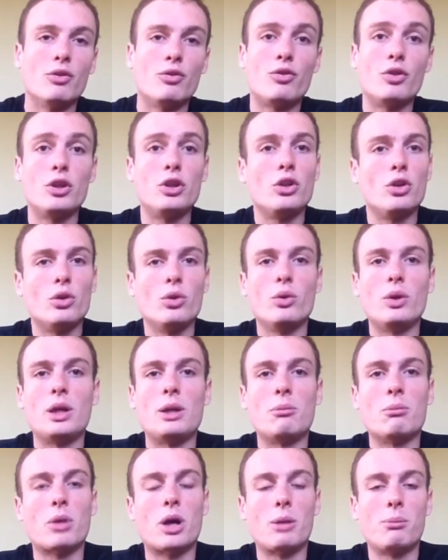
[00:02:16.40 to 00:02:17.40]
For you,
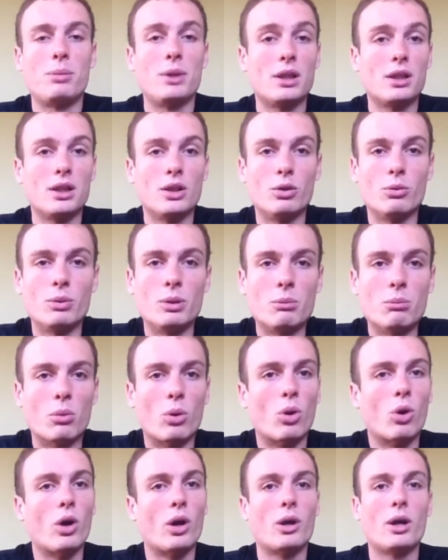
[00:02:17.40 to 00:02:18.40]
it might be a little bit
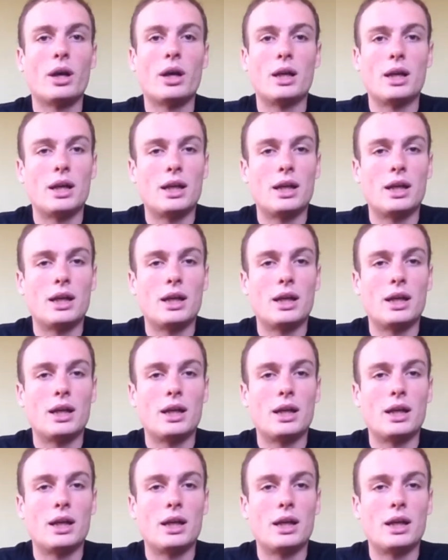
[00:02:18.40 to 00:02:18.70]
more.